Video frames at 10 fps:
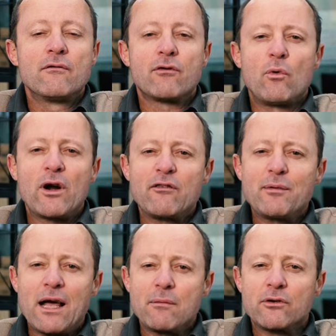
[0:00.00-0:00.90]
From what I've
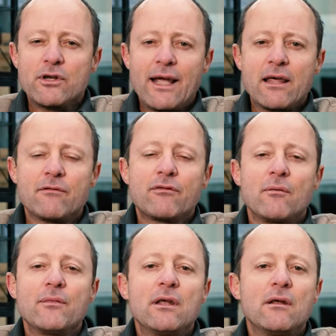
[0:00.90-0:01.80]
been able to gather
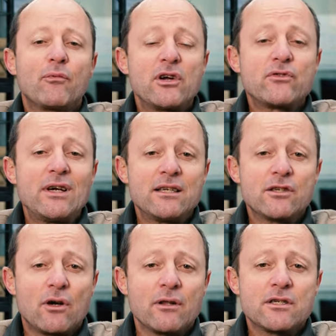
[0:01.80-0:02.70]
from the press
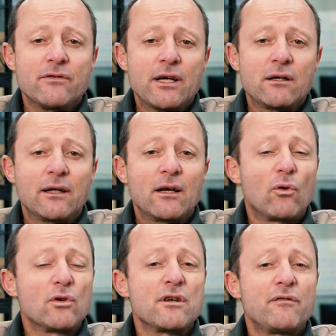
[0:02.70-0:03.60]
releases on this vehicle, it'll
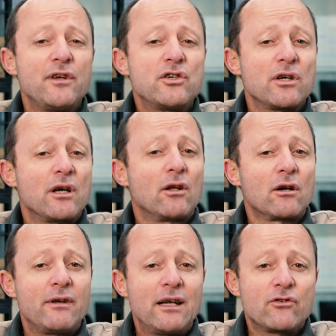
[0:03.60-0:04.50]
also feature a lot
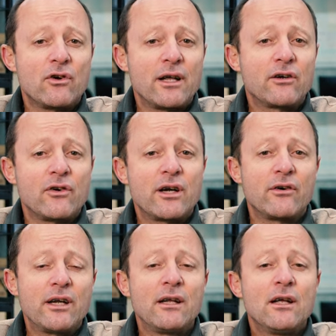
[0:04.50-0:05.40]
of electronic
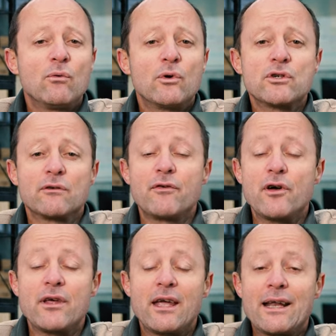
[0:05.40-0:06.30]
trickery, which will
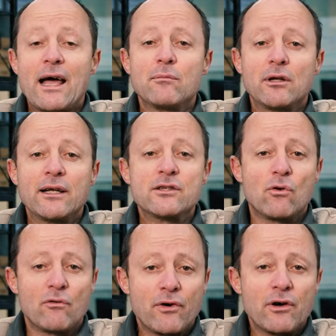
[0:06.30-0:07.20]
further enable its
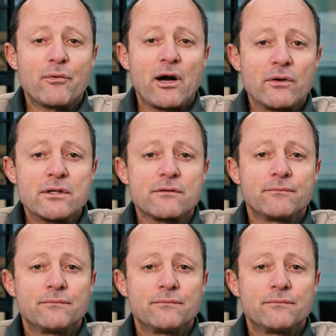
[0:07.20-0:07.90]
off-road prowess.